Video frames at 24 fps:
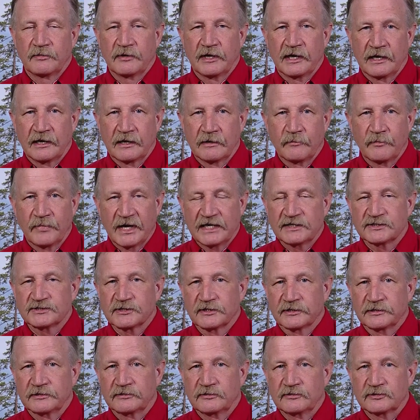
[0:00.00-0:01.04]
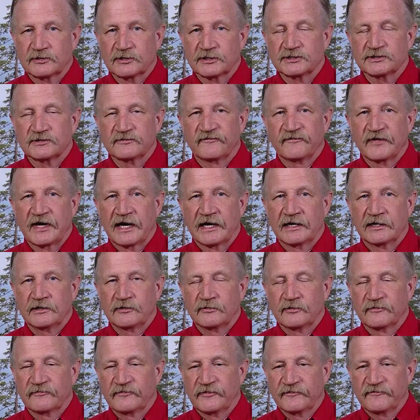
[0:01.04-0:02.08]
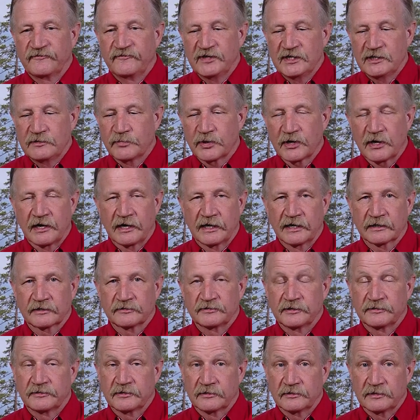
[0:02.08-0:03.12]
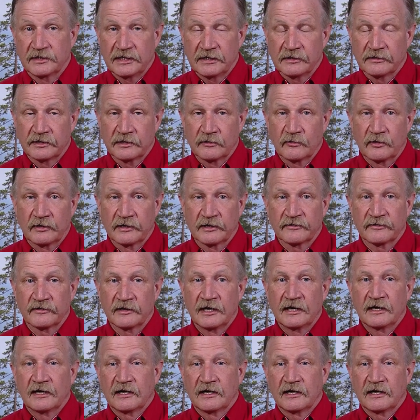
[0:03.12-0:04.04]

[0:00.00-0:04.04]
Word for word: eh, based on the nutritional value of the feed product that they're dealing with